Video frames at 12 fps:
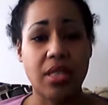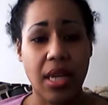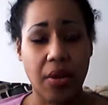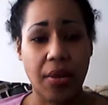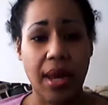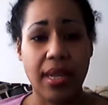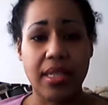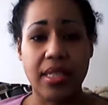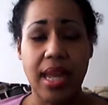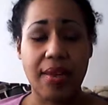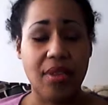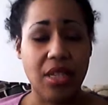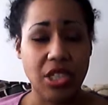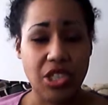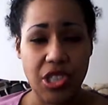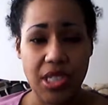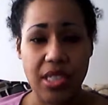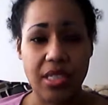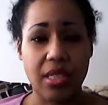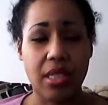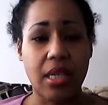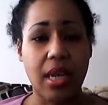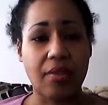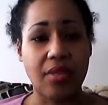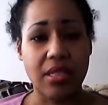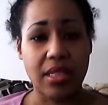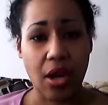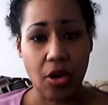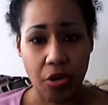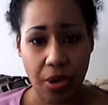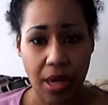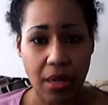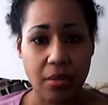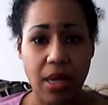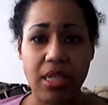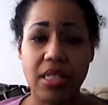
dairy, I didn't have any cheese, I didn't have any sour cream,